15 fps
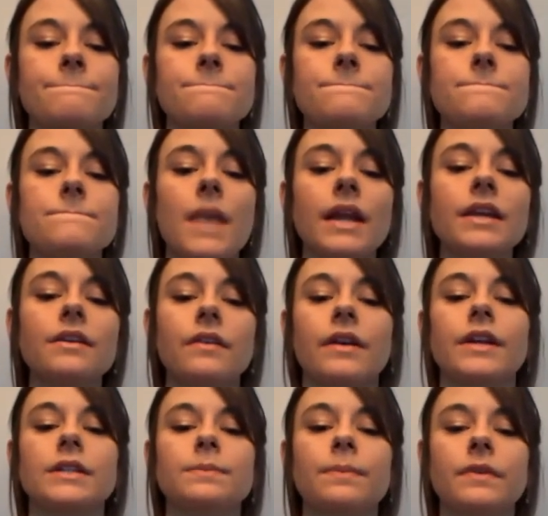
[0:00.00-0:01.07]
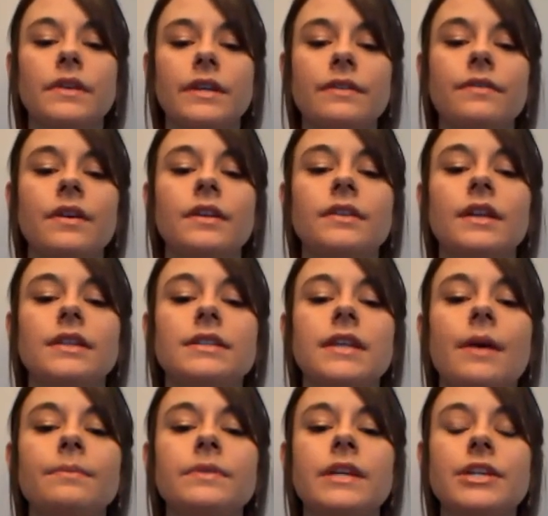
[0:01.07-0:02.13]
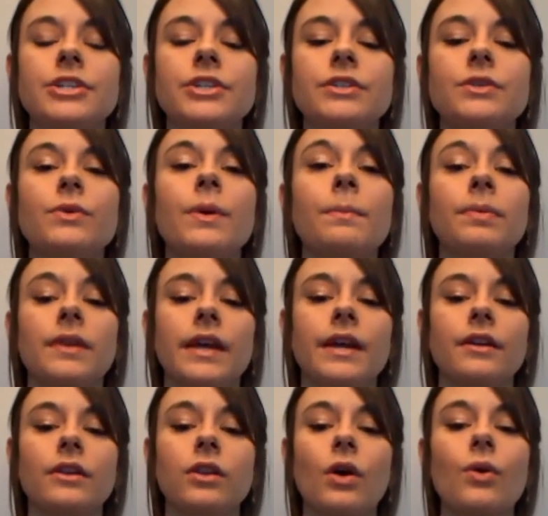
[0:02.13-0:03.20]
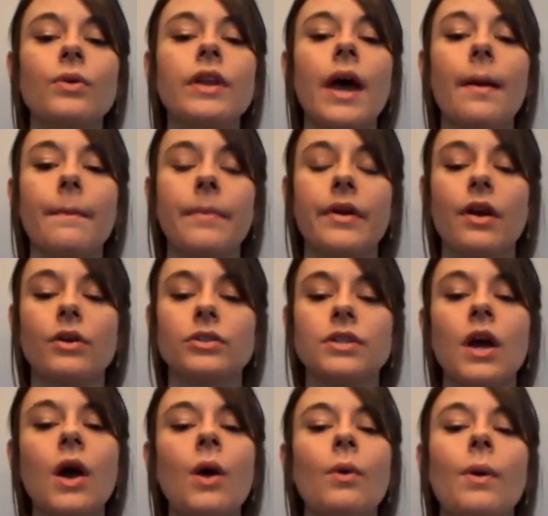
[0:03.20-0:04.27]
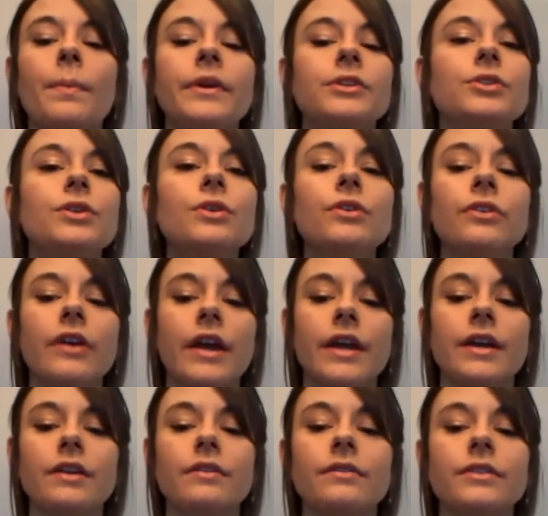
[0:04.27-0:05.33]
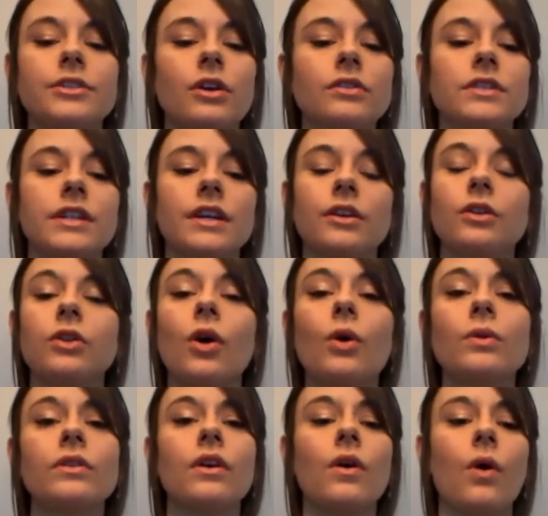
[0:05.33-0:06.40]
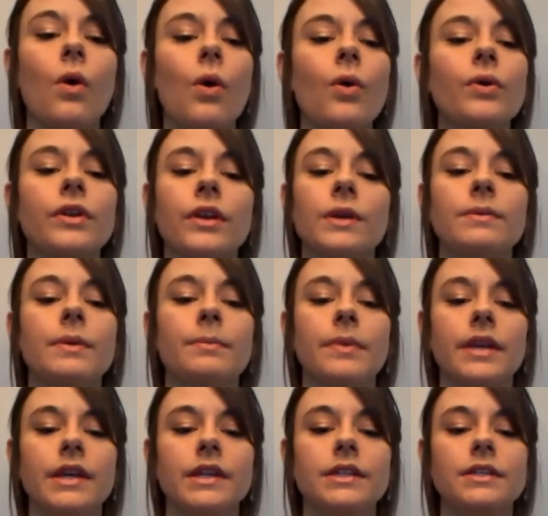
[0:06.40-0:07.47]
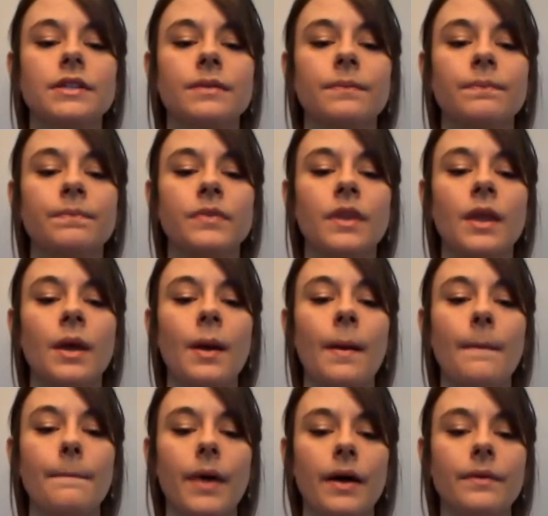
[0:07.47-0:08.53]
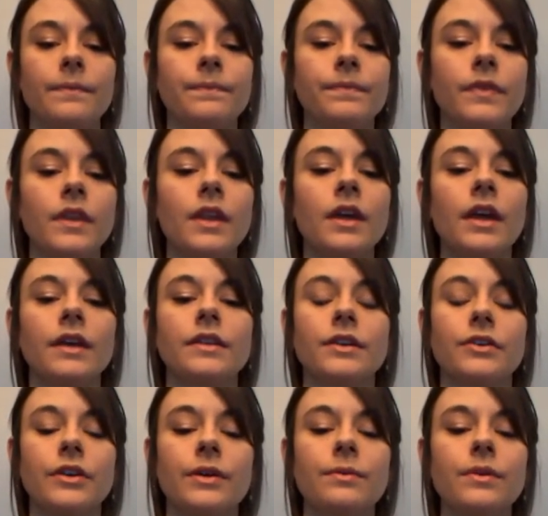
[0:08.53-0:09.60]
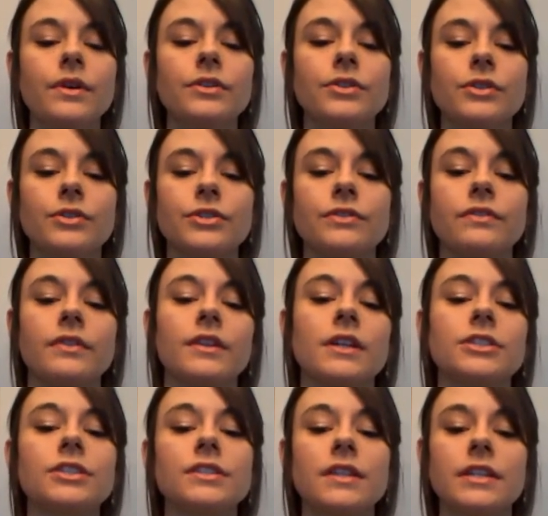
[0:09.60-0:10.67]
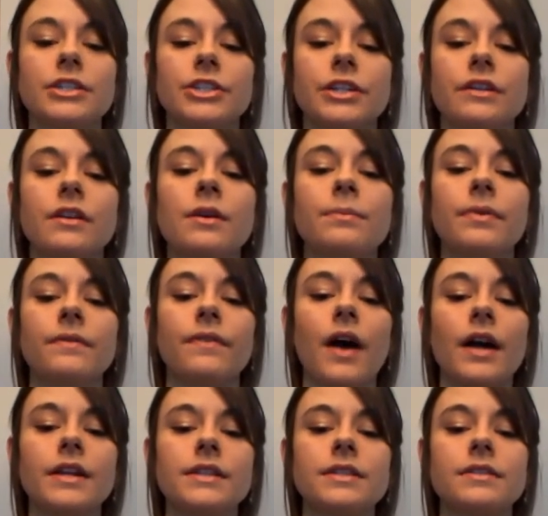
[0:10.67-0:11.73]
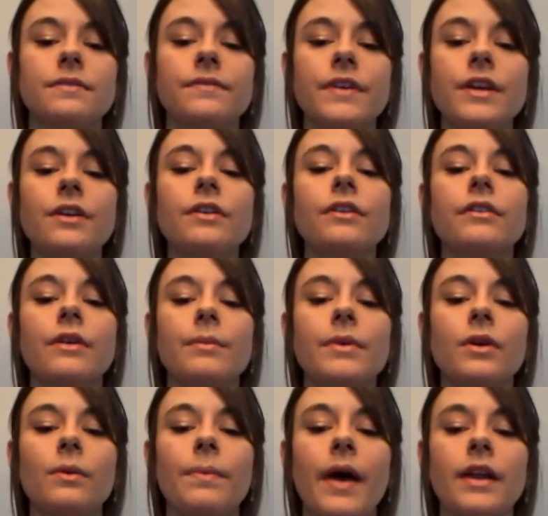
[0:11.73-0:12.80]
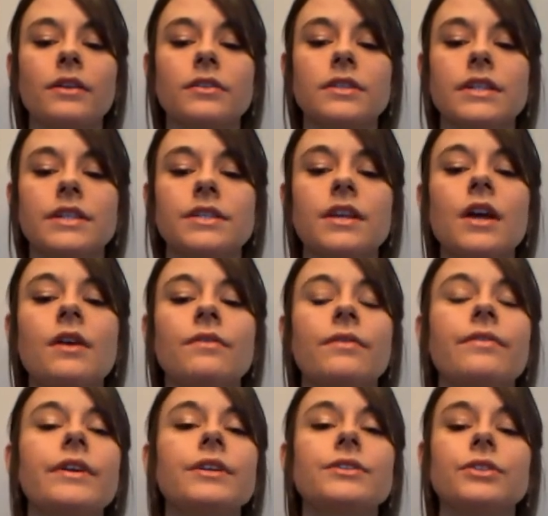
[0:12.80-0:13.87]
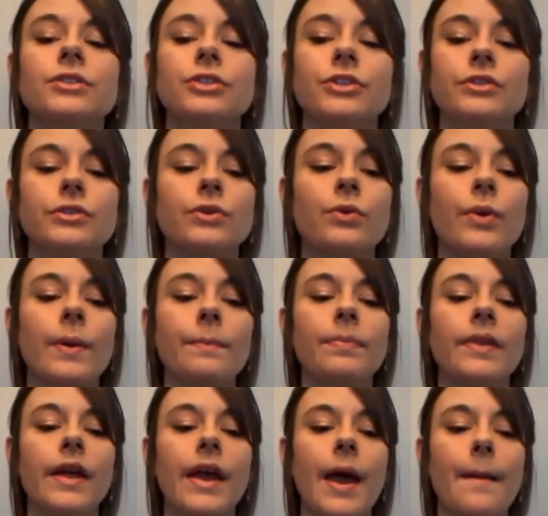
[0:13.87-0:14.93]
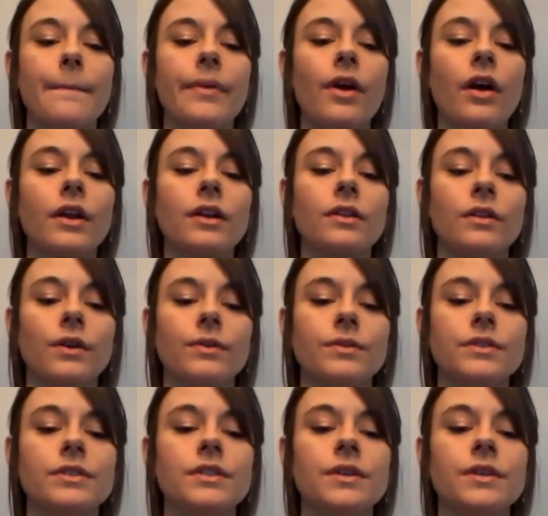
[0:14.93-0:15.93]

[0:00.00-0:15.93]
Many critics believe that the temptation to implant cloned embryos will be too great, resulting in cloned whole human beings. But in the Greenwood-Douche legislation provided severe criminal penalties for researchers who implant embryonic clones,